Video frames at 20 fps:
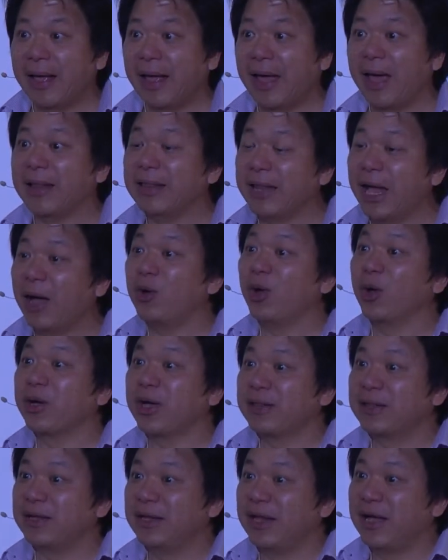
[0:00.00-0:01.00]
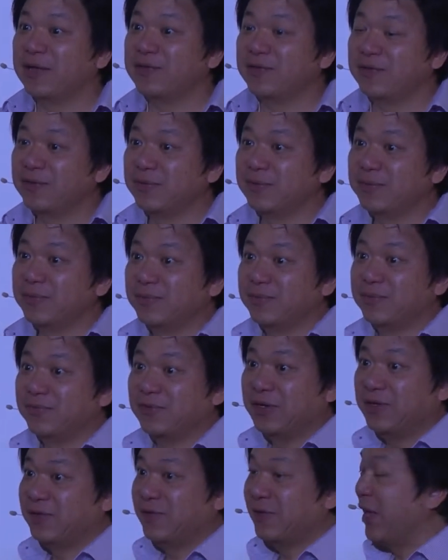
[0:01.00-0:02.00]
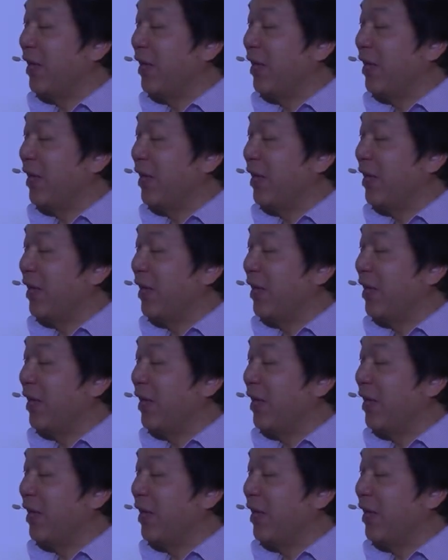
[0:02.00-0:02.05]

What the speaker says: And now look at the last verse.